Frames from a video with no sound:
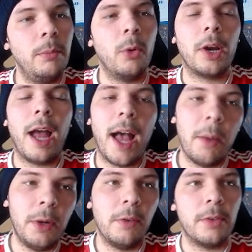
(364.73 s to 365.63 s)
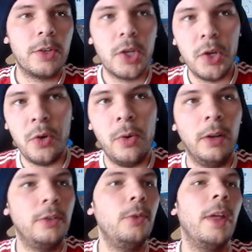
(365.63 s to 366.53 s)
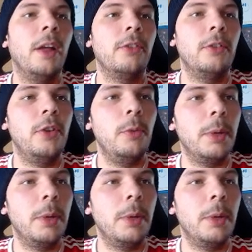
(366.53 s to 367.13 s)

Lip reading: more common of the 2002